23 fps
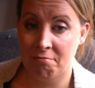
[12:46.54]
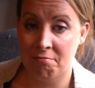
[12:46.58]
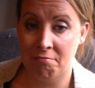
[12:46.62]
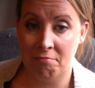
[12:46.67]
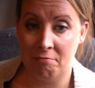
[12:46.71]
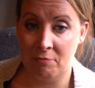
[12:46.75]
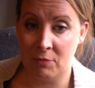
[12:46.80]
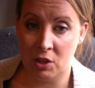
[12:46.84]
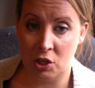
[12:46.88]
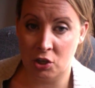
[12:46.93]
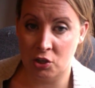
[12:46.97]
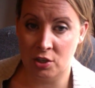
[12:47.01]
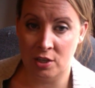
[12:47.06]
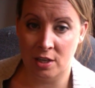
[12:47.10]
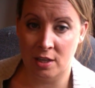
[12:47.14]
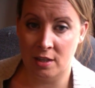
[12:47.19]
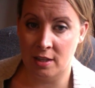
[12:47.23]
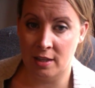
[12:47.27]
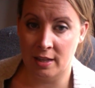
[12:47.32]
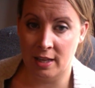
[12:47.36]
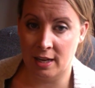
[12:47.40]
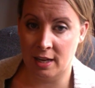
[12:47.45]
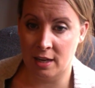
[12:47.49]
there's
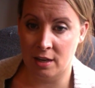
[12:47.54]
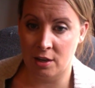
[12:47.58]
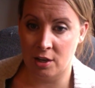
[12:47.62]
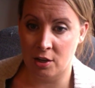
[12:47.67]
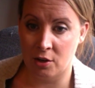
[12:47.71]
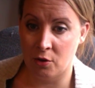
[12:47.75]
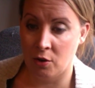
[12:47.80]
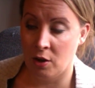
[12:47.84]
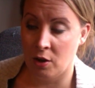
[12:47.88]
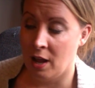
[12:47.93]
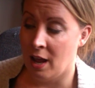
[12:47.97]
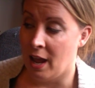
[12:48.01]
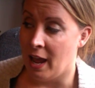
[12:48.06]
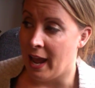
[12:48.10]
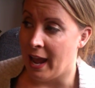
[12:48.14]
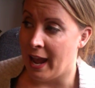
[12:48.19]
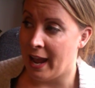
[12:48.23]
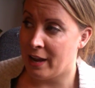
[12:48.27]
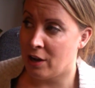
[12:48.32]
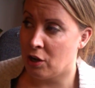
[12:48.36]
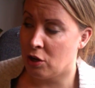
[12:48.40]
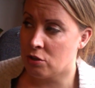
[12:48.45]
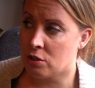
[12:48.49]
nothing they can do.
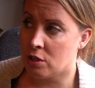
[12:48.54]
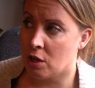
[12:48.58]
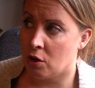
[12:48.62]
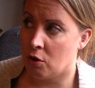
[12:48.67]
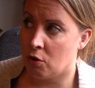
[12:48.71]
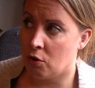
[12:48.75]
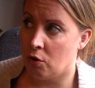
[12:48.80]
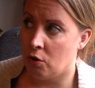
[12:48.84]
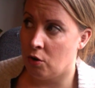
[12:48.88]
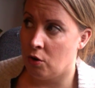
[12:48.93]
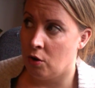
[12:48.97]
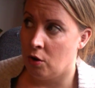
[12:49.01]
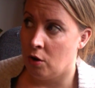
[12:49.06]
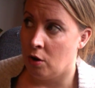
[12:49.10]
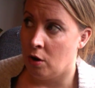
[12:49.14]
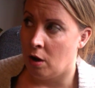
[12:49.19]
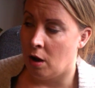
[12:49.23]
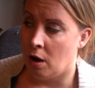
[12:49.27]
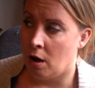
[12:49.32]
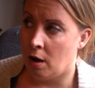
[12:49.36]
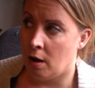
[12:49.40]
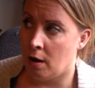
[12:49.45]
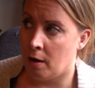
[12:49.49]
And also
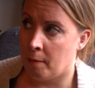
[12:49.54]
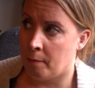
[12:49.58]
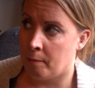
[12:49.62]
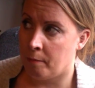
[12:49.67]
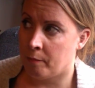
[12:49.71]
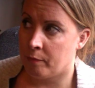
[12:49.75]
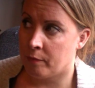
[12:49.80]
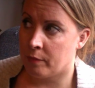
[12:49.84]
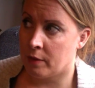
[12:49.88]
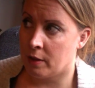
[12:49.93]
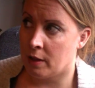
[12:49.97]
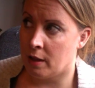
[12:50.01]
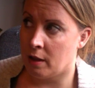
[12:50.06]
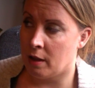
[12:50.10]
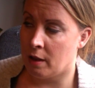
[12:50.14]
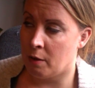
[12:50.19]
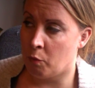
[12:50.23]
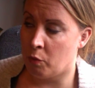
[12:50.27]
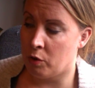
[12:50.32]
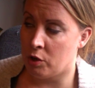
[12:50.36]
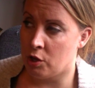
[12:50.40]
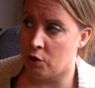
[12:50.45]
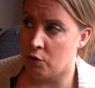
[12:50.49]

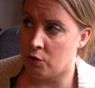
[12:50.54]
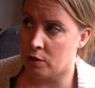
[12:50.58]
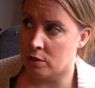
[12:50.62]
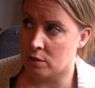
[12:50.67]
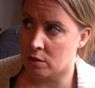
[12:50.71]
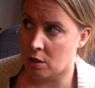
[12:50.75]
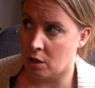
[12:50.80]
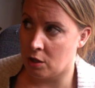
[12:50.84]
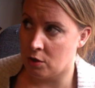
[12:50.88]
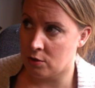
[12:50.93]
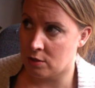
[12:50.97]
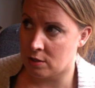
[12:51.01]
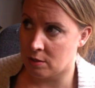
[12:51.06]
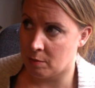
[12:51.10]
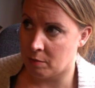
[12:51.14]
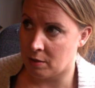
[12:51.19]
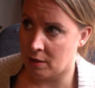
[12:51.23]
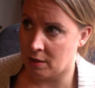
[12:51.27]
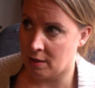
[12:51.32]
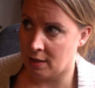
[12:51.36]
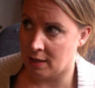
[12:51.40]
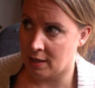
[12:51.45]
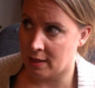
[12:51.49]
when you disclose
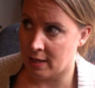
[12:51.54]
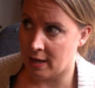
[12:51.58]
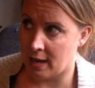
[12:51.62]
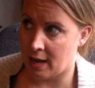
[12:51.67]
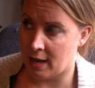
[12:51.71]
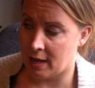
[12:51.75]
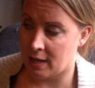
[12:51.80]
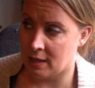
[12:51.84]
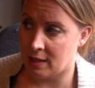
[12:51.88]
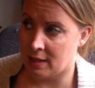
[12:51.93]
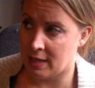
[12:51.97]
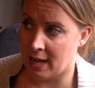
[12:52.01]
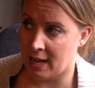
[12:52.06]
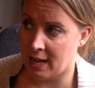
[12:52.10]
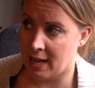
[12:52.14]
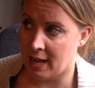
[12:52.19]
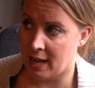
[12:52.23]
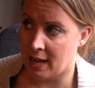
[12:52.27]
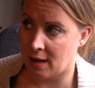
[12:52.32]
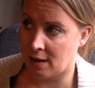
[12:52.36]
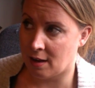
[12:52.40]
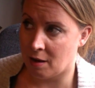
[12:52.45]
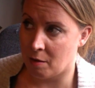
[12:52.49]
something like that, they
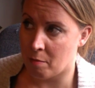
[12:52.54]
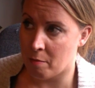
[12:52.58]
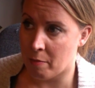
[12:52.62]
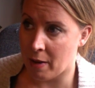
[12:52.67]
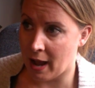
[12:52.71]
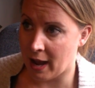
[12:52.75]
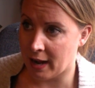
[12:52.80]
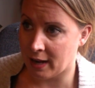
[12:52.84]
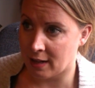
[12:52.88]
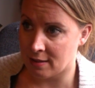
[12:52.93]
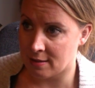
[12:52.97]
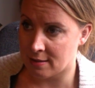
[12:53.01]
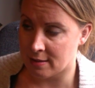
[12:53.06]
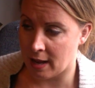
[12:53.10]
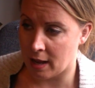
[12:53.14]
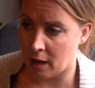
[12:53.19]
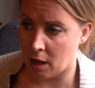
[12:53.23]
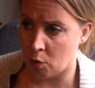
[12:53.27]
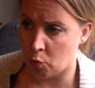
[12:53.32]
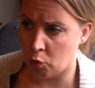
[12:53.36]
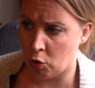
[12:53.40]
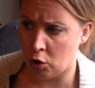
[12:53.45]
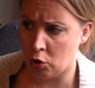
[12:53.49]
can't come back and
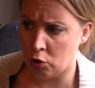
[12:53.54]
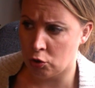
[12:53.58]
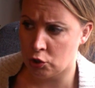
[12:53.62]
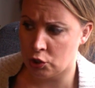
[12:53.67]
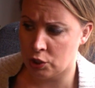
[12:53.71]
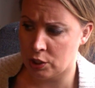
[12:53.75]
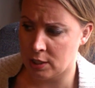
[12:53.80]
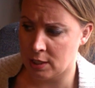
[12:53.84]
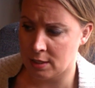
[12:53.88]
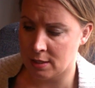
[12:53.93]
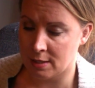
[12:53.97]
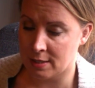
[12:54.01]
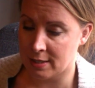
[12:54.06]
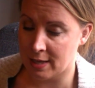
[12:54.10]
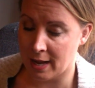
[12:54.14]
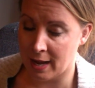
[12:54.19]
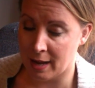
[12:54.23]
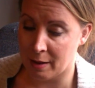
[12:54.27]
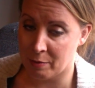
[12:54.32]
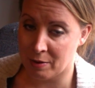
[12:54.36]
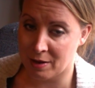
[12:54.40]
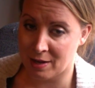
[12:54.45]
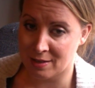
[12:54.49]
say, well, she didn't
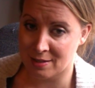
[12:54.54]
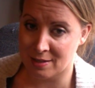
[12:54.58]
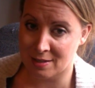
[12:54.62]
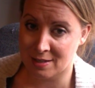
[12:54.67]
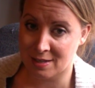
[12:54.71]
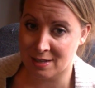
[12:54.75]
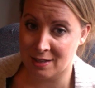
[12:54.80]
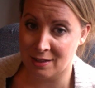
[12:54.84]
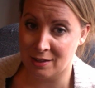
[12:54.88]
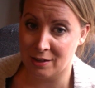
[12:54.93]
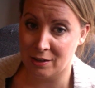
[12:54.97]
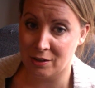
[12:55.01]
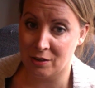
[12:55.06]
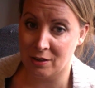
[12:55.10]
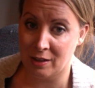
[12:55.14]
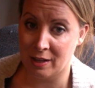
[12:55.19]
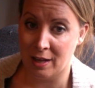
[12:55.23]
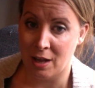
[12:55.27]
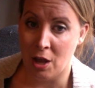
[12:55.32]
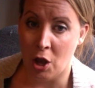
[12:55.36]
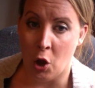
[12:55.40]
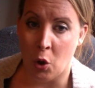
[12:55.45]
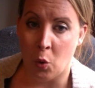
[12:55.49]
say, because it's
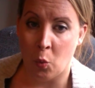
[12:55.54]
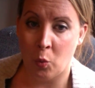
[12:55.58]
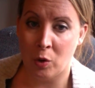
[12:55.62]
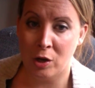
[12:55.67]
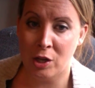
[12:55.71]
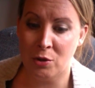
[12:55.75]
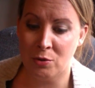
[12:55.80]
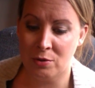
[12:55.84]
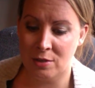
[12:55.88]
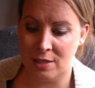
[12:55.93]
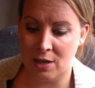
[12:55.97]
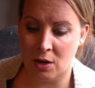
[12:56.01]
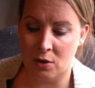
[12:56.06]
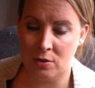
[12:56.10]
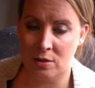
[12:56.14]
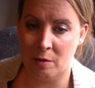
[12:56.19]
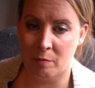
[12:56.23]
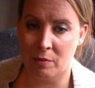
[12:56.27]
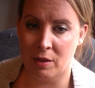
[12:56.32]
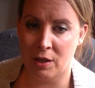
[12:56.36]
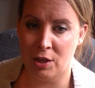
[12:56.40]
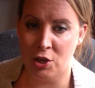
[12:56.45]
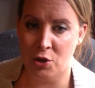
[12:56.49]
clearly, when you sell
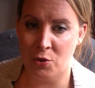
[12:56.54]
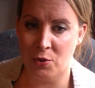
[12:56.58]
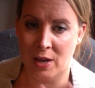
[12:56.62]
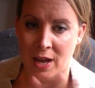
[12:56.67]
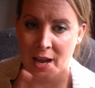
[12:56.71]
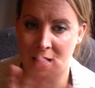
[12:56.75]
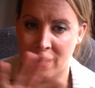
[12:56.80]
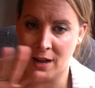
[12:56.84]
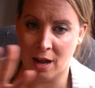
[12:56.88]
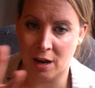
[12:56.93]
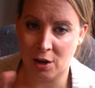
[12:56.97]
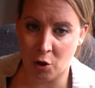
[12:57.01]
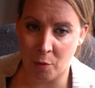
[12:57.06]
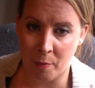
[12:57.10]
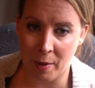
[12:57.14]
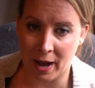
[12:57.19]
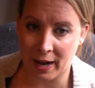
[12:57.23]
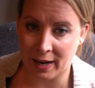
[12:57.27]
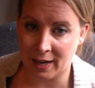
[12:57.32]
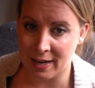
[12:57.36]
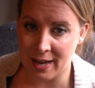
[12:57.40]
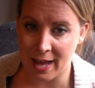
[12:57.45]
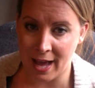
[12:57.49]
something, you cannot go
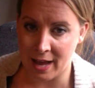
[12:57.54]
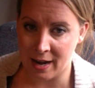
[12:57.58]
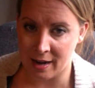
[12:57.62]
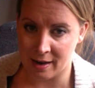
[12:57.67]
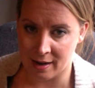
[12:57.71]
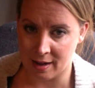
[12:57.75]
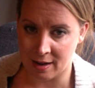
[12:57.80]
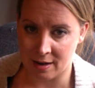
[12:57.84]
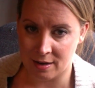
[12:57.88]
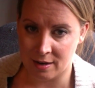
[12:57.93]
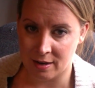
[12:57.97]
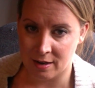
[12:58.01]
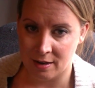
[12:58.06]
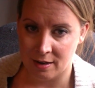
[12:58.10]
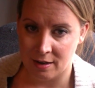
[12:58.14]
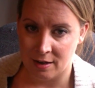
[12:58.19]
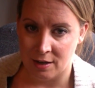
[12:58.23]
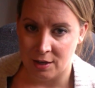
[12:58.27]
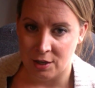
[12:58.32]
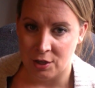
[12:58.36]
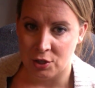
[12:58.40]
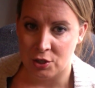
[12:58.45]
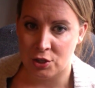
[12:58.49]
back and edit it.
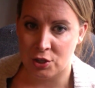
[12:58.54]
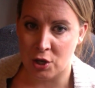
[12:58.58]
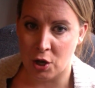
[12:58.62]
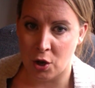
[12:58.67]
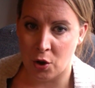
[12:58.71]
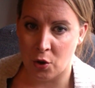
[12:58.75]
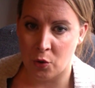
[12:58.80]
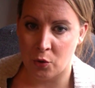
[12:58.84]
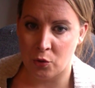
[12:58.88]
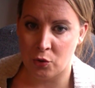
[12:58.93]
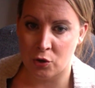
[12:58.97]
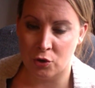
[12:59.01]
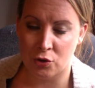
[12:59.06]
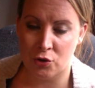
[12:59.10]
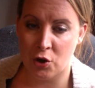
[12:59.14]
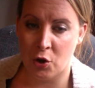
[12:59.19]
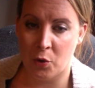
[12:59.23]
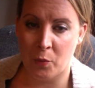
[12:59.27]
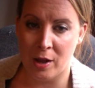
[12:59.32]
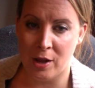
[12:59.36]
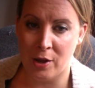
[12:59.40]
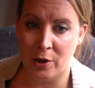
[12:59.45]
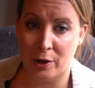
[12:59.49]
So there's
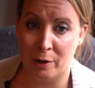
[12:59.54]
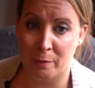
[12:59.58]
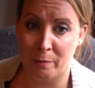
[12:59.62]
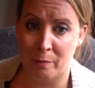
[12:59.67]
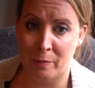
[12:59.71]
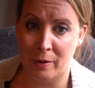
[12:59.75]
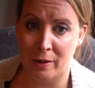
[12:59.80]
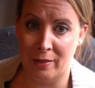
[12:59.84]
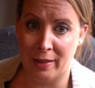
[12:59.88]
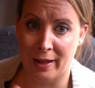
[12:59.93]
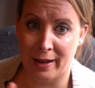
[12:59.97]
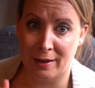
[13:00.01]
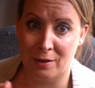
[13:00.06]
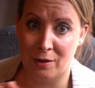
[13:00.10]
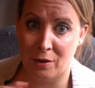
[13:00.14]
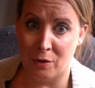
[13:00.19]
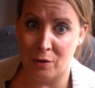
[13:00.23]
no way you could be like,